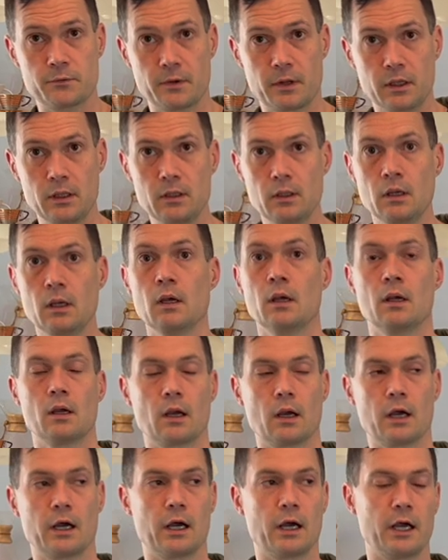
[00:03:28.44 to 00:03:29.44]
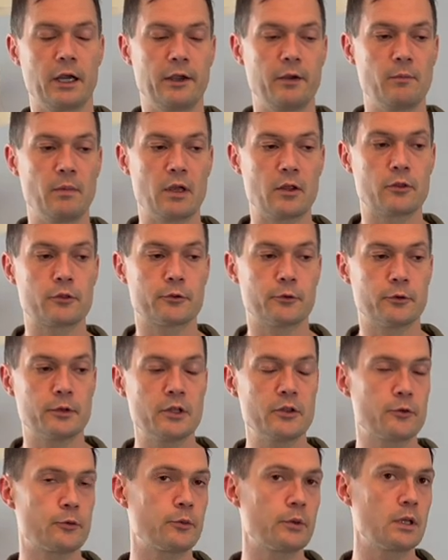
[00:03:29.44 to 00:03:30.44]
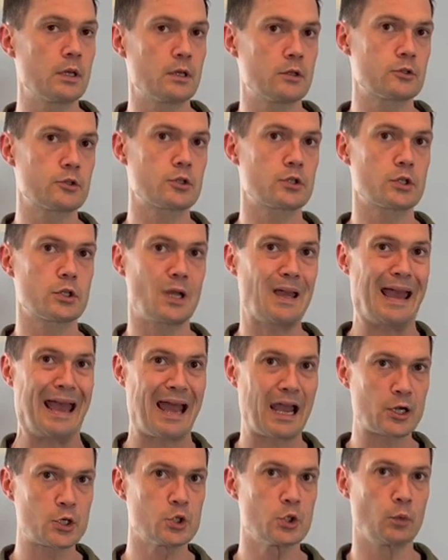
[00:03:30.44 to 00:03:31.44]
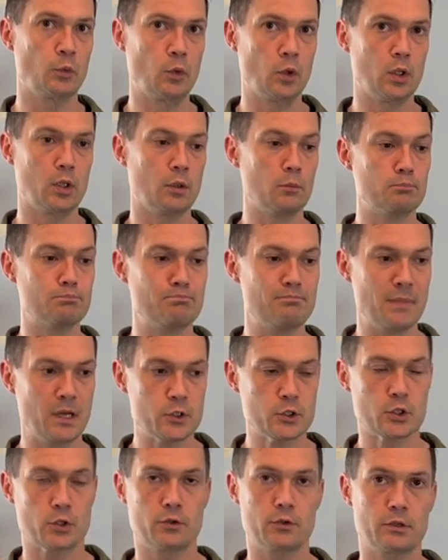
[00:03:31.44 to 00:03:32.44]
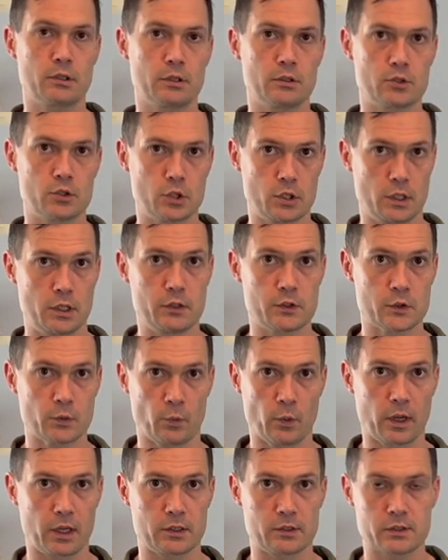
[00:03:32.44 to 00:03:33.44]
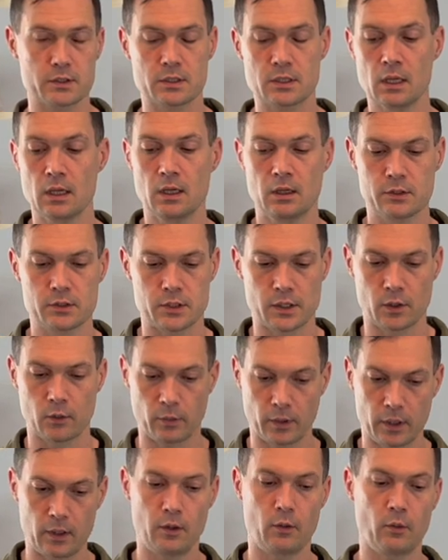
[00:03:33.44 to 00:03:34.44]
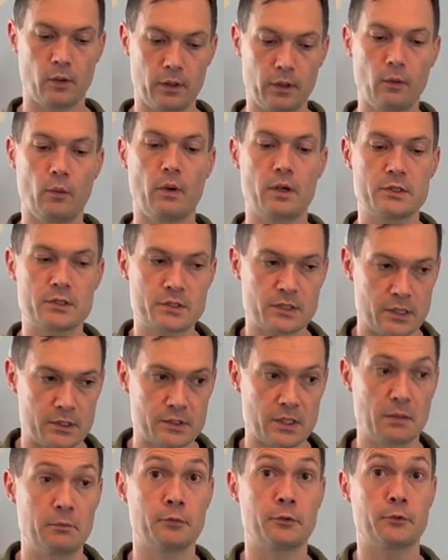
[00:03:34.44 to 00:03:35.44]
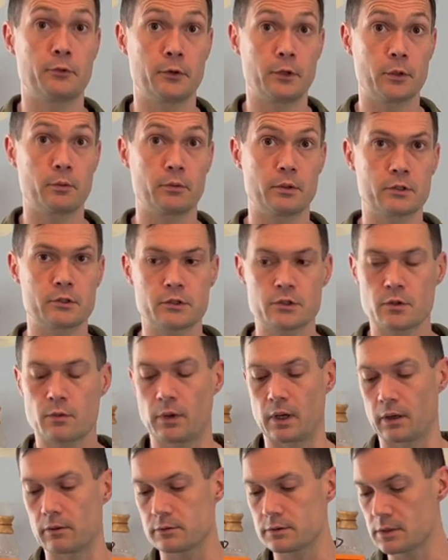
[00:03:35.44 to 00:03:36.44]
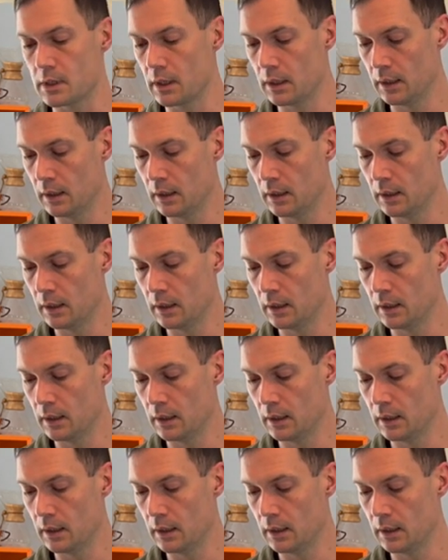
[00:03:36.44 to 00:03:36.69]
fitting. I am a 33-inch actual measured jeans waist. So where a waist sits, I'm 33 inches around.